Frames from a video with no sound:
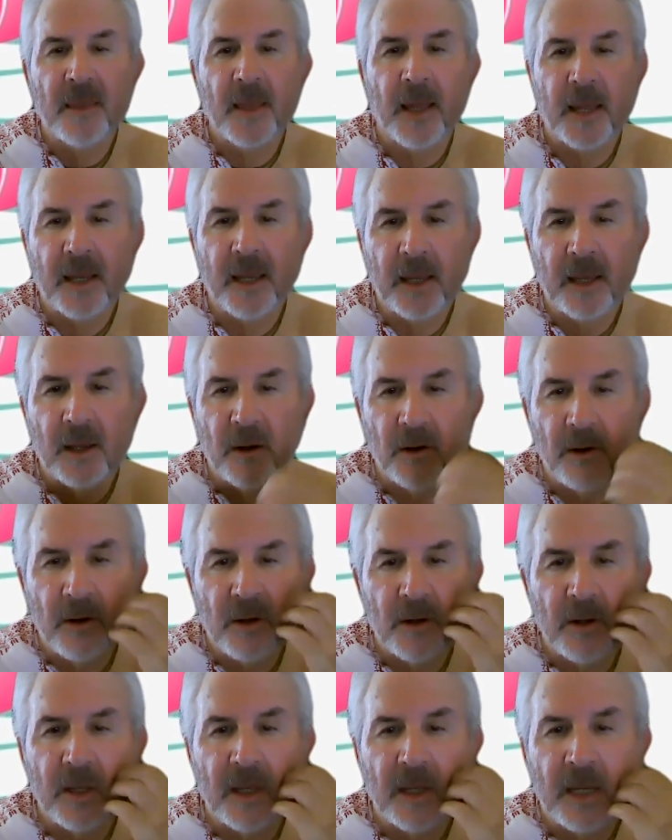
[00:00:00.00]

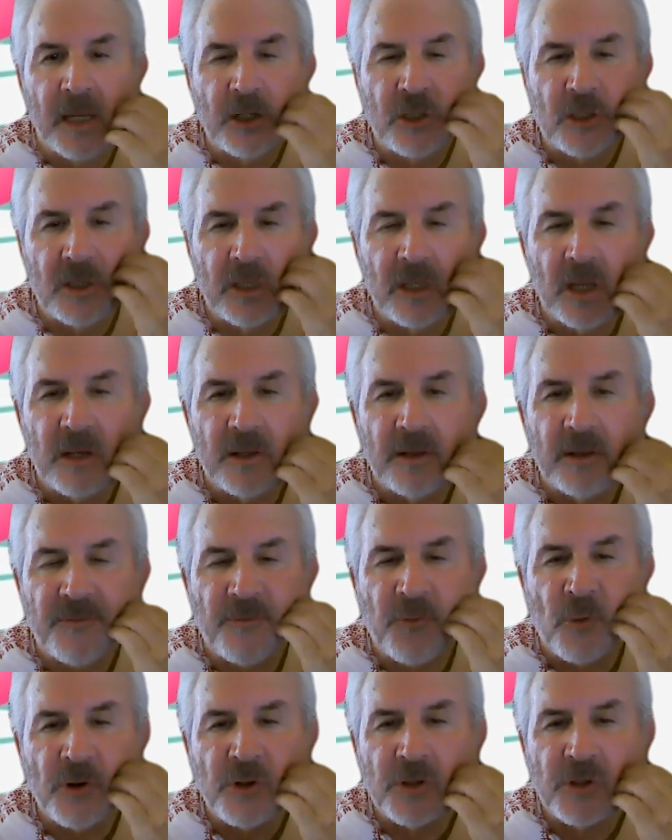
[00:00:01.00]
Each of the
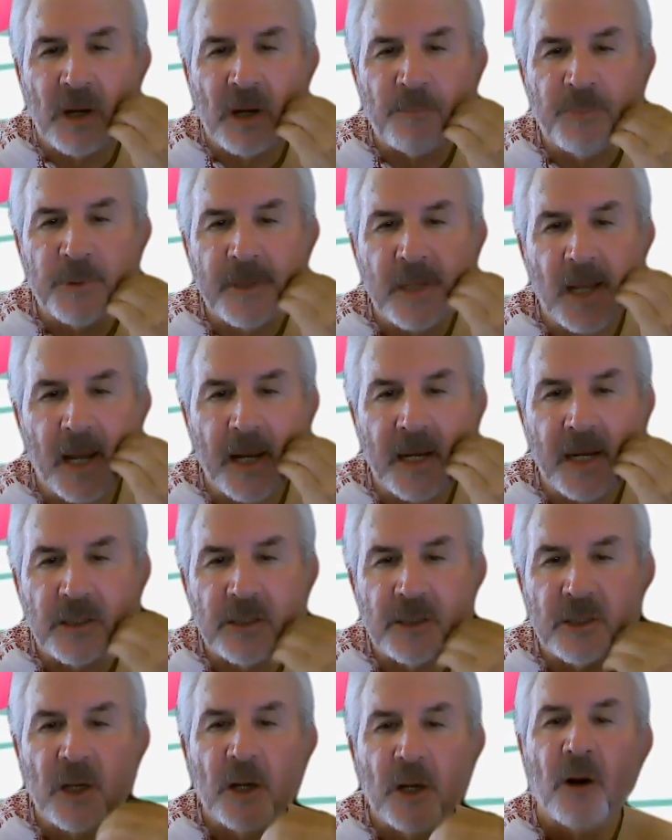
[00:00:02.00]
four
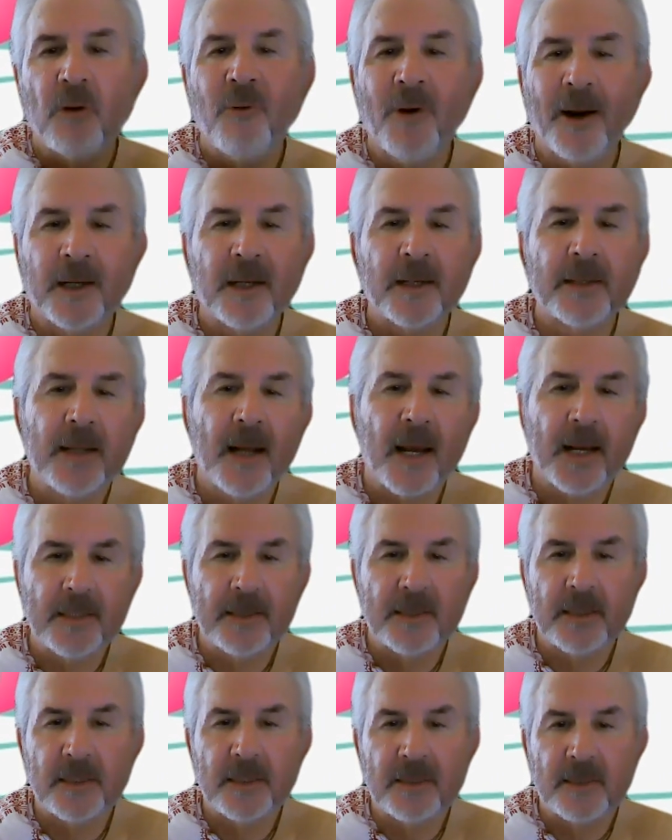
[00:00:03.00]
sampradayas
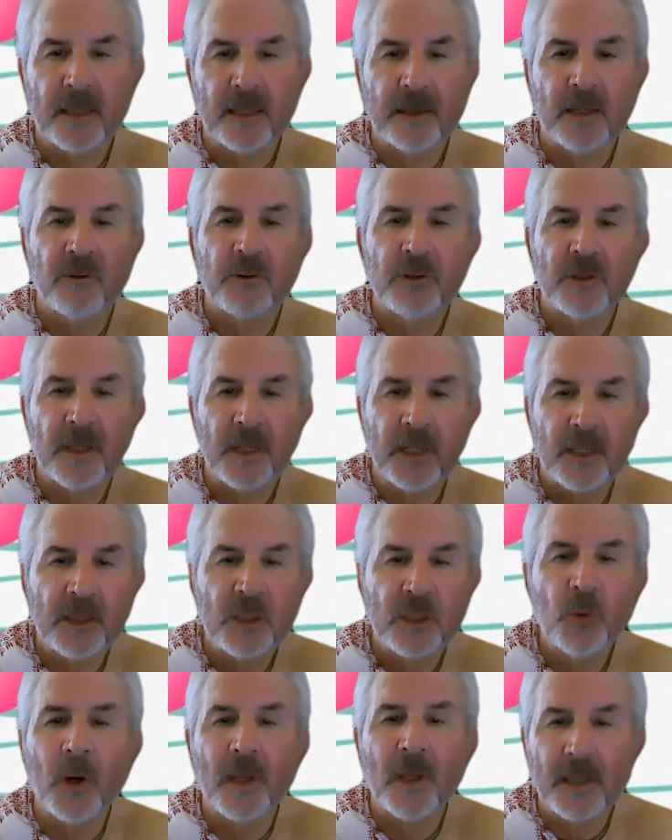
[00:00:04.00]
recognizes that there is an
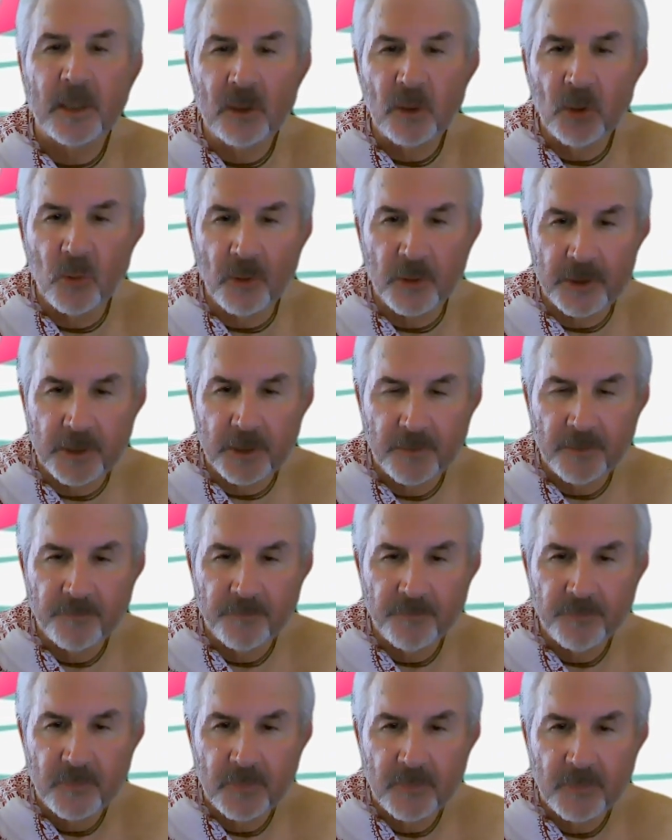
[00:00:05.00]
indwelling Lord
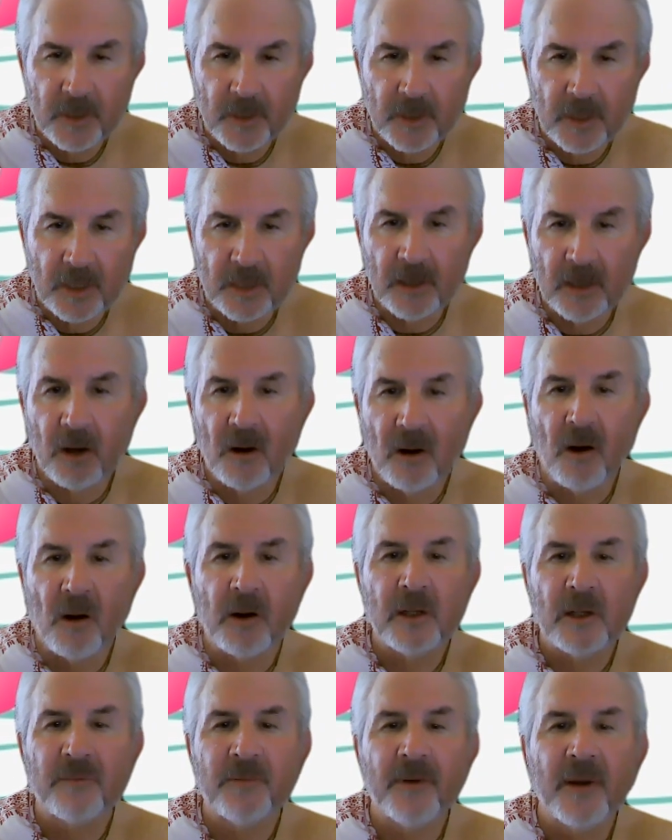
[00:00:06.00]
in the
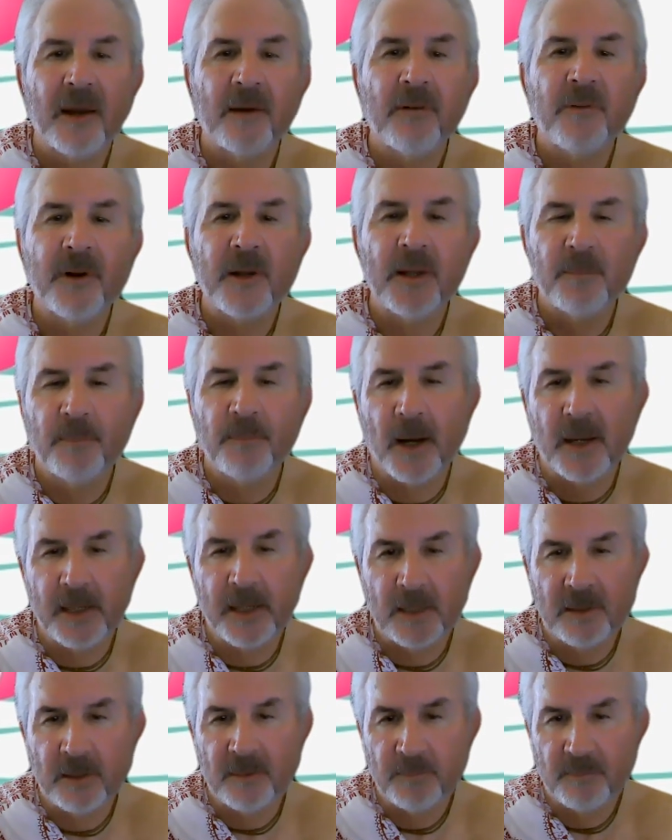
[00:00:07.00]
heart of every
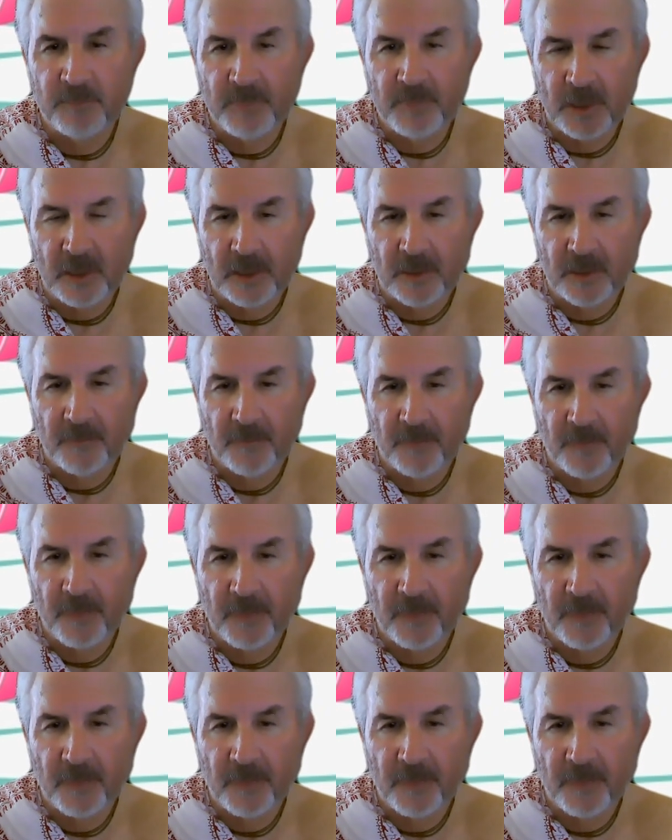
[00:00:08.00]
embodied being.